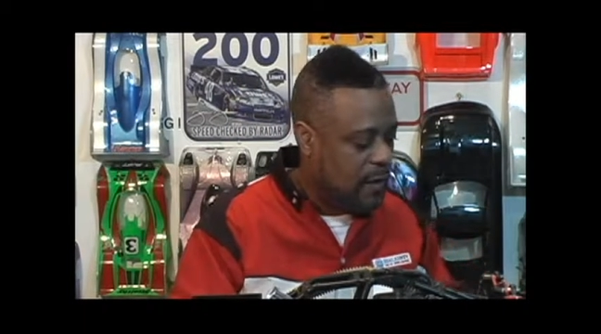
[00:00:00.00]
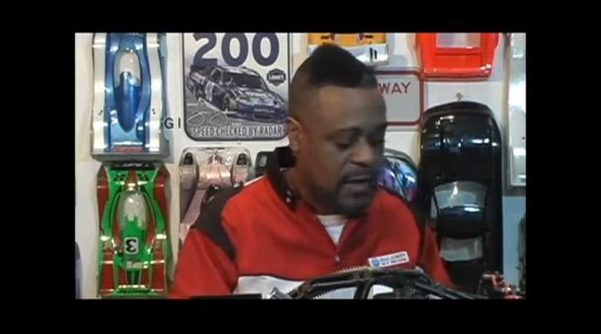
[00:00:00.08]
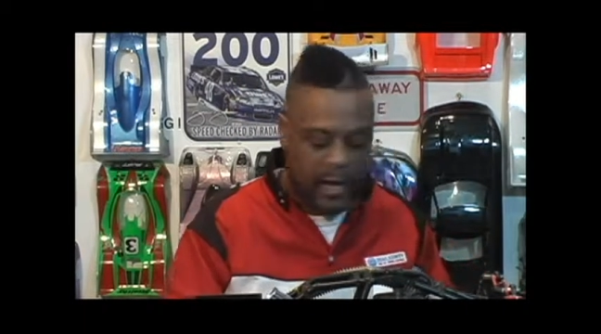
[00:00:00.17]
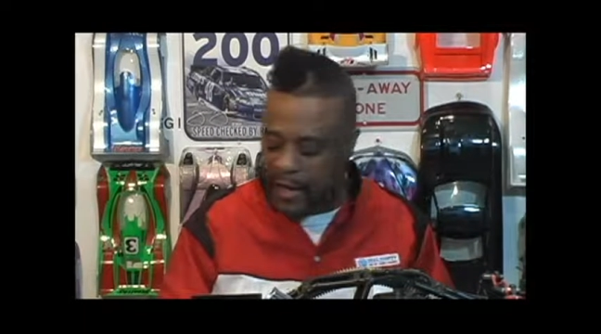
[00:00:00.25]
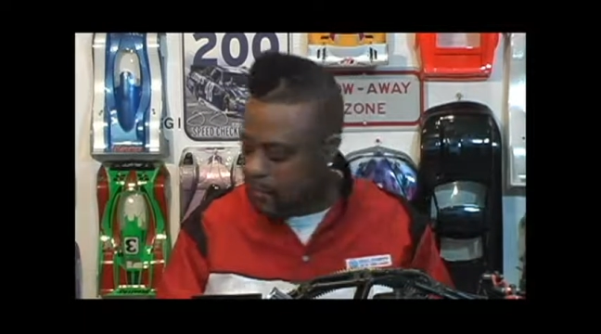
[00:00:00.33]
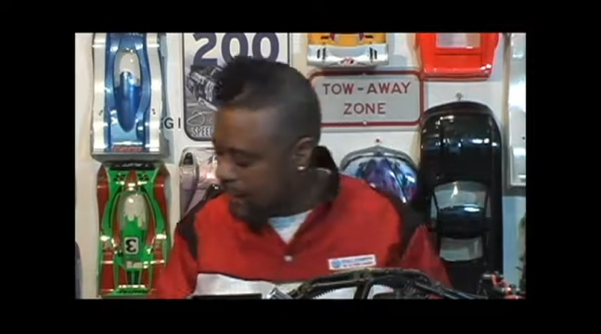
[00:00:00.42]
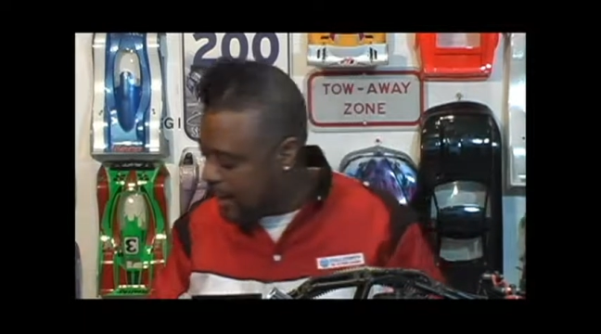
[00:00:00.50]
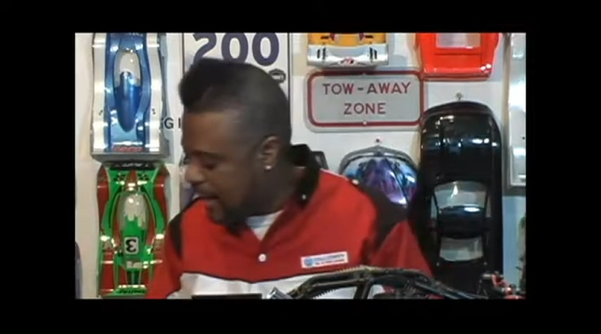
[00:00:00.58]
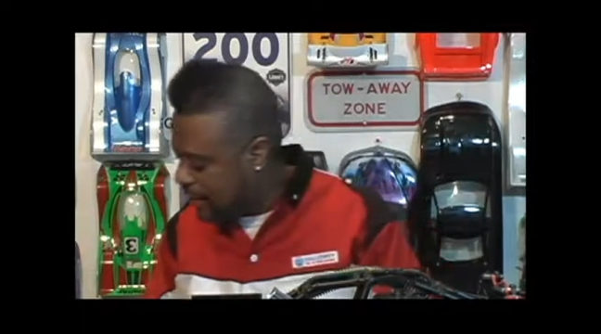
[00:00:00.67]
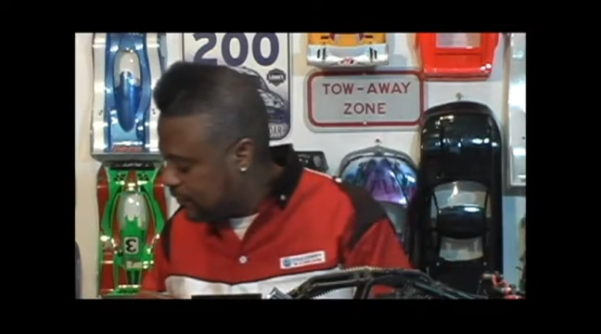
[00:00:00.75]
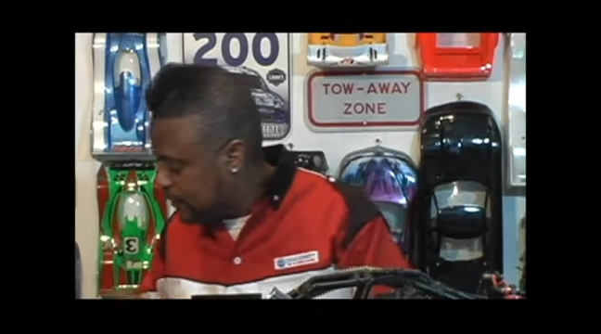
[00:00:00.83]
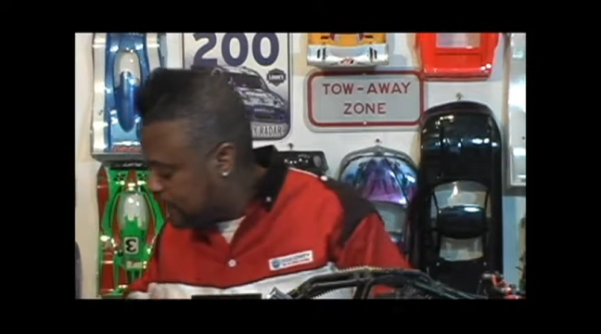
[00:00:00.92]
have
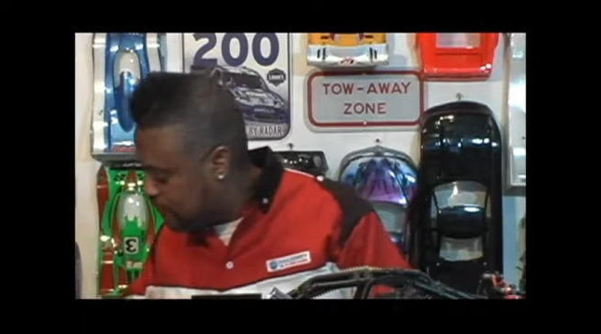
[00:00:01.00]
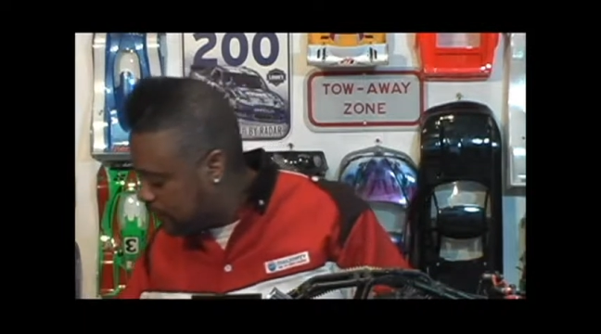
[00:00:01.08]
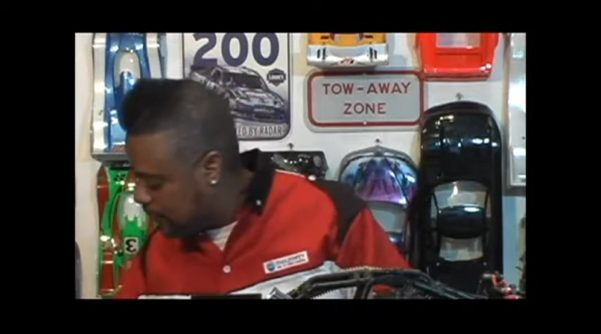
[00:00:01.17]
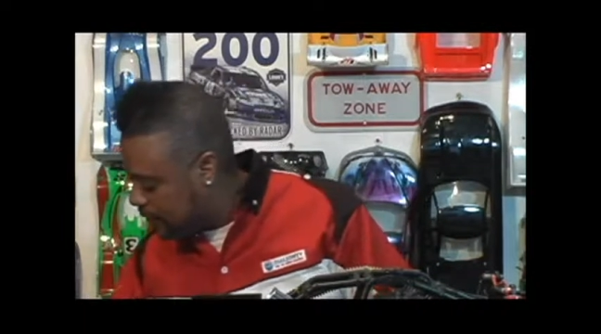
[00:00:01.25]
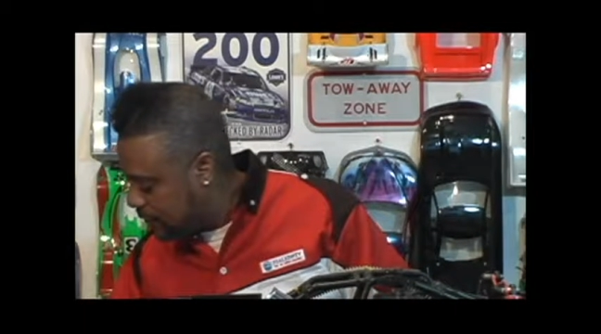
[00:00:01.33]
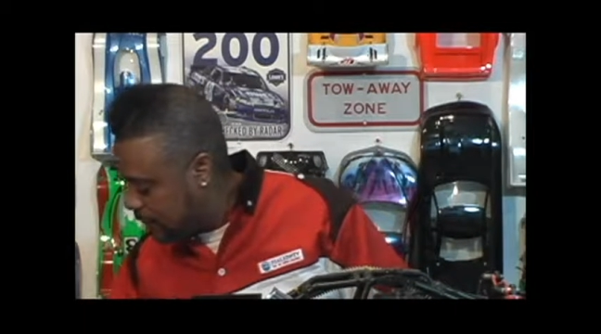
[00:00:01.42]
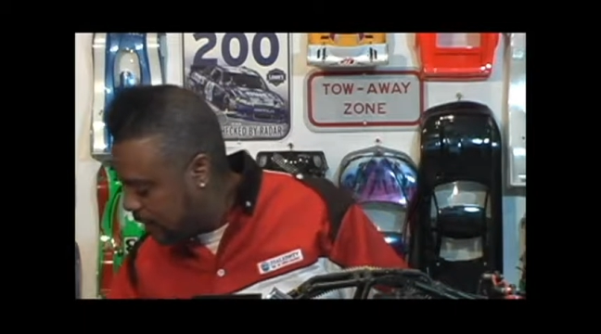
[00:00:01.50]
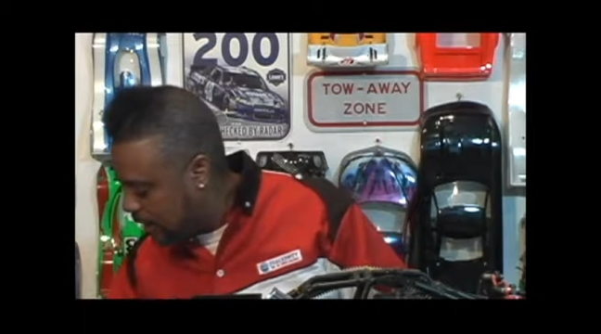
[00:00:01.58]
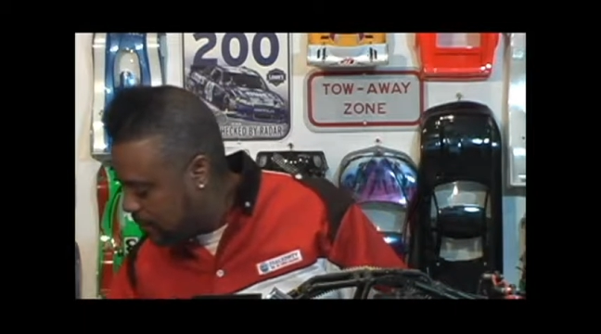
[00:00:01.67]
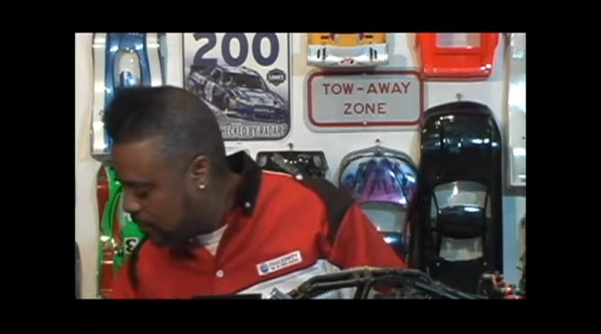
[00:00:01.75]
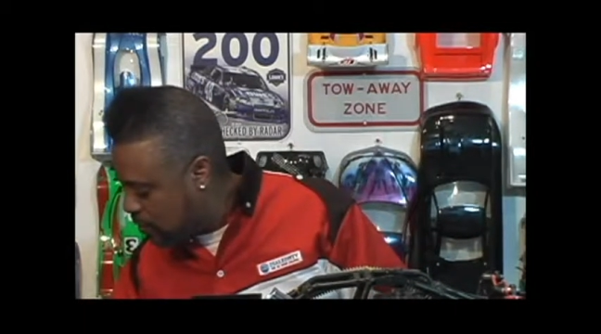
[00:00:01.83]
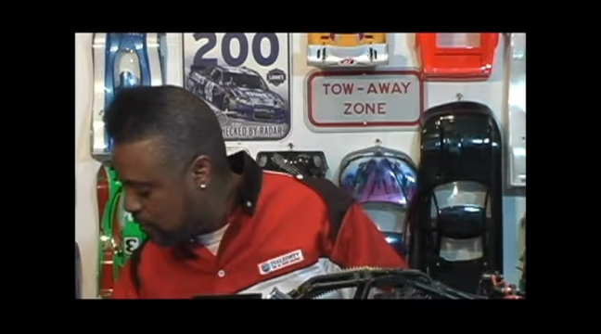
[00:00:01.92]
access to this
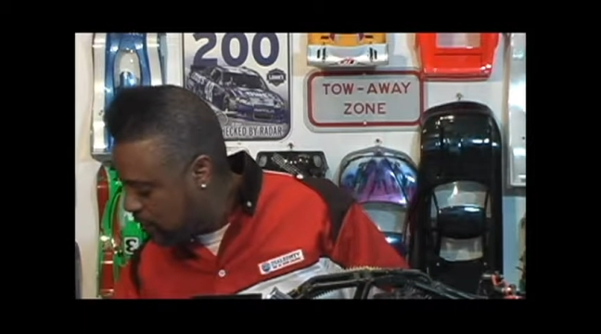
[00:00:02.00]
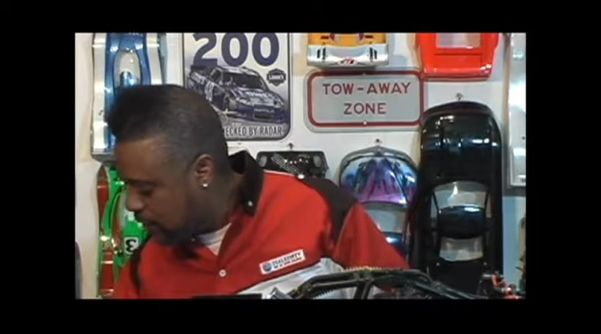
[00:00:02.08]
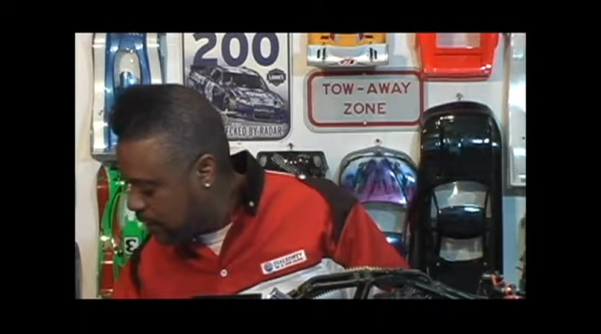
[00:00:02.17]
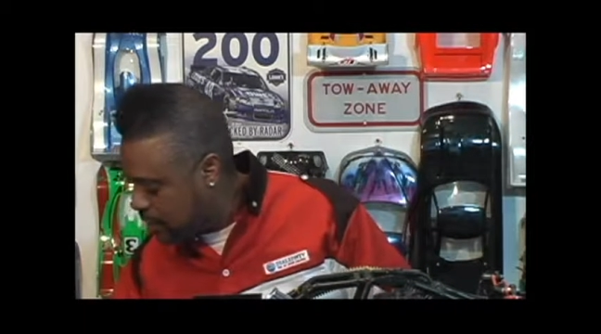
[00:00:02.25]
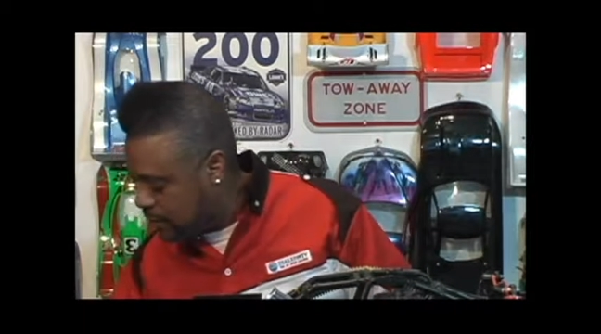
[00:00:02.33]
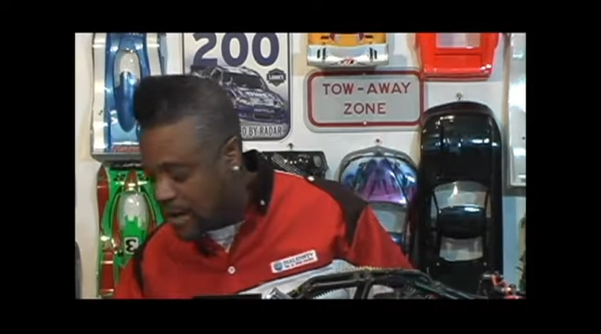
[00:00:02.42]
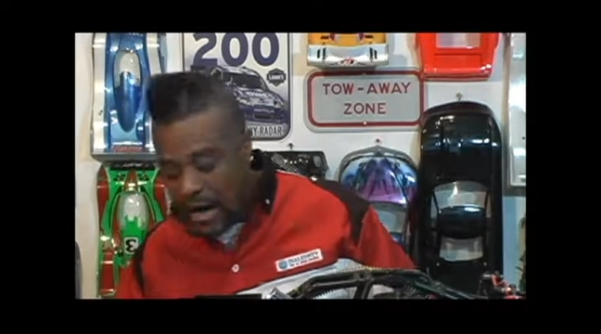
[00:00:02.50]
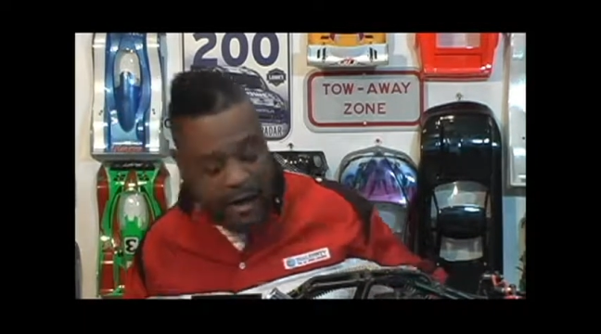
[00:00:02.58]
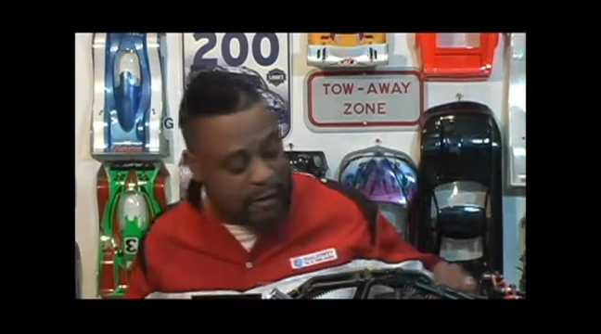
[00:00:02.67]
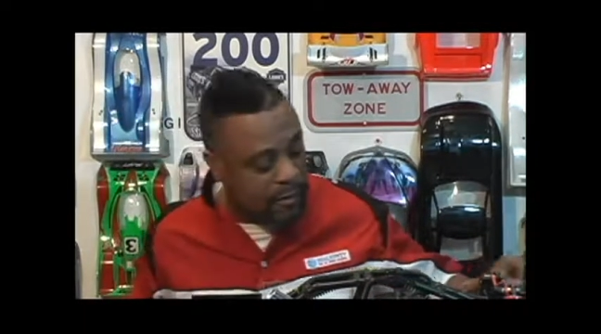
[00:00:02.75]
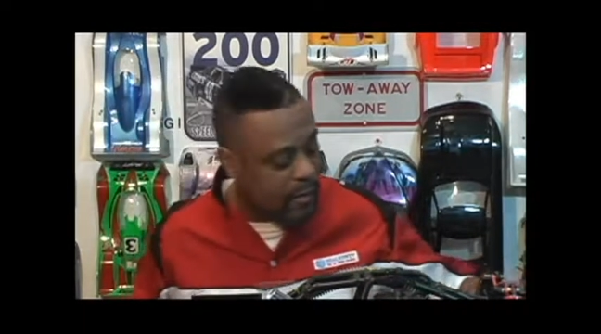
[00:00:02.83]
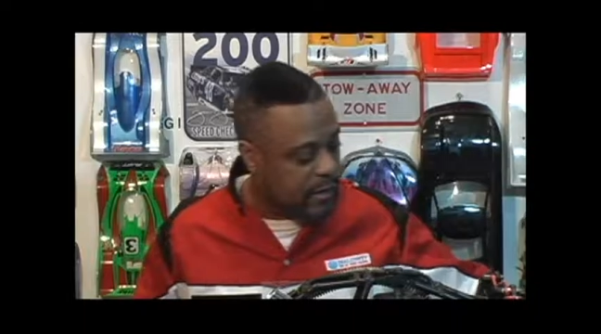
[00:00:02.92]
table
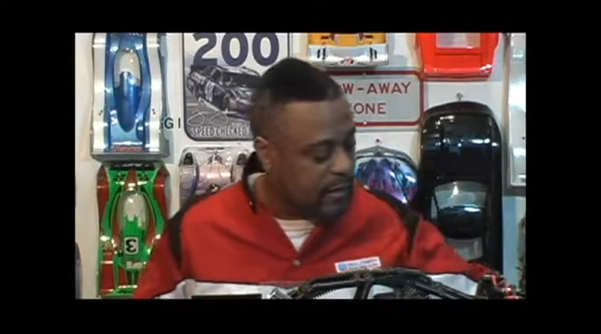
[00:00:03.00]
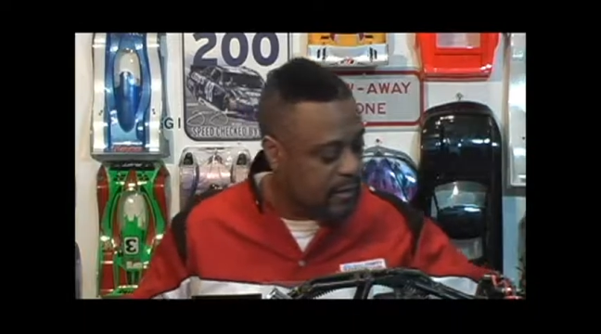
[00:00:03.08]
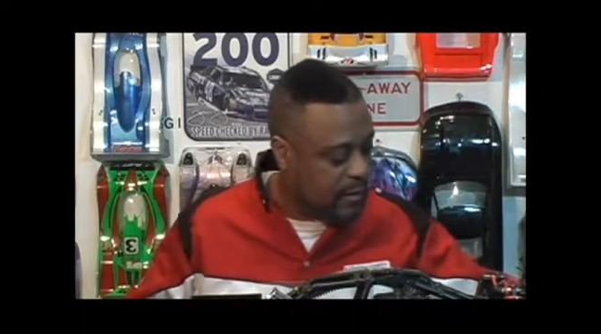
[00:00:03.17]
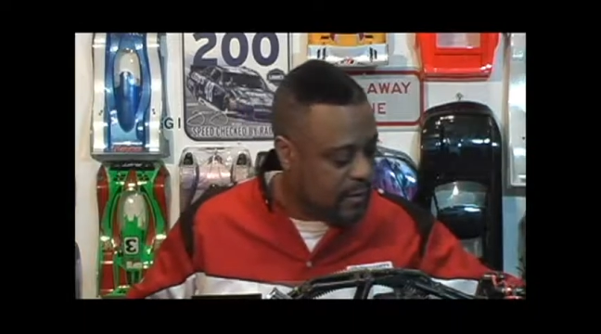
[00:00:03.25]
entirely